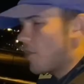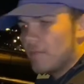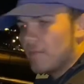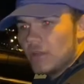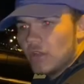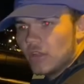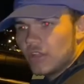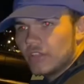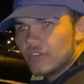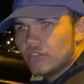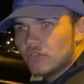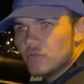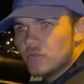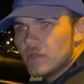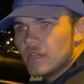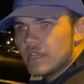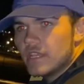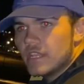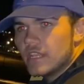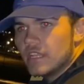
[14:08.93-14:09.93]
look at
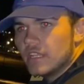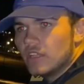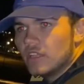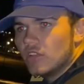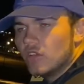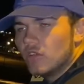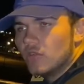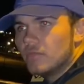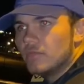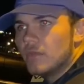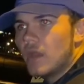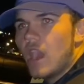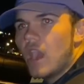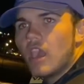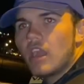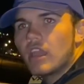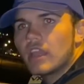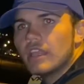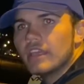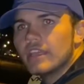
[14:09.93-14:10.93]
doing a little
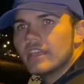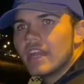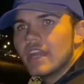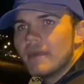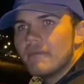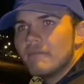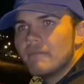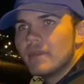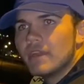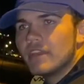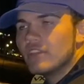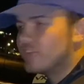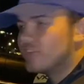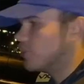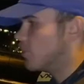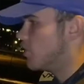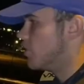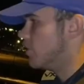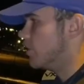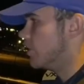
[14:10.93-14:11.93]
park lake campaign
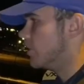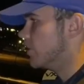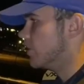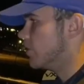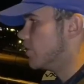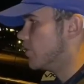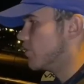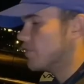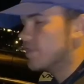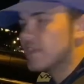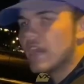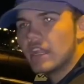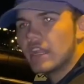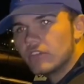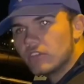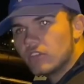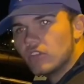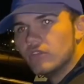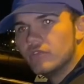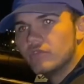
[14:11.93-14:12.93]
showing that, you know, you can
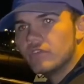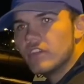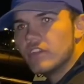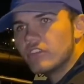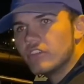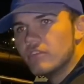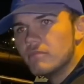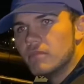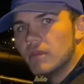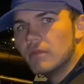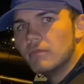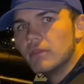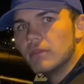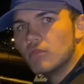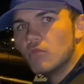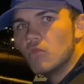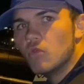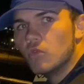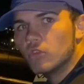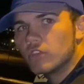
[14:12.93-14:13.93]
catch good fish in public
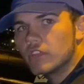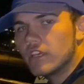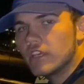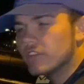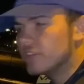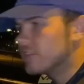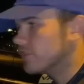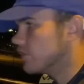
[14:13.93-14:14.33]
waters.